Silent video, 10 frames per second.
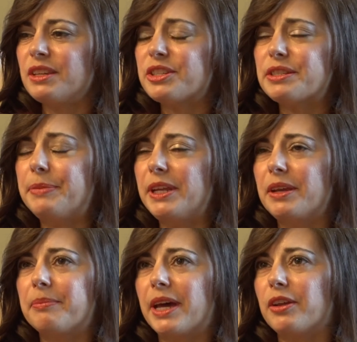just being
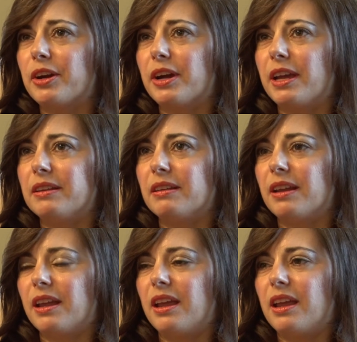a mother and
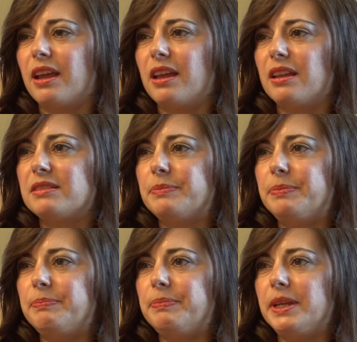
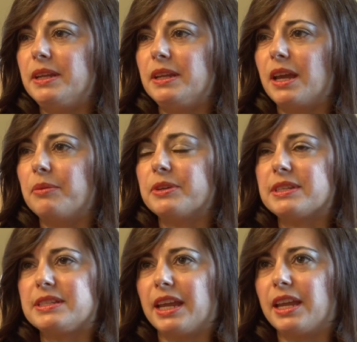being able
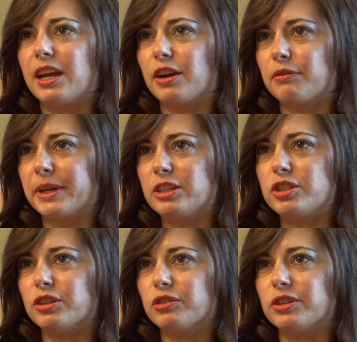to take care of my
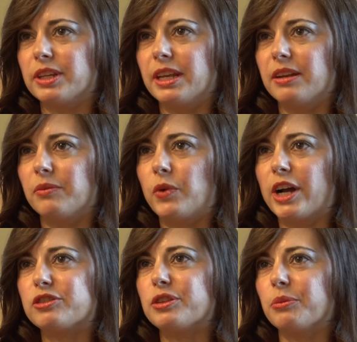children and
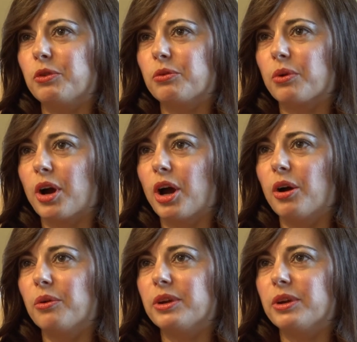watch them grow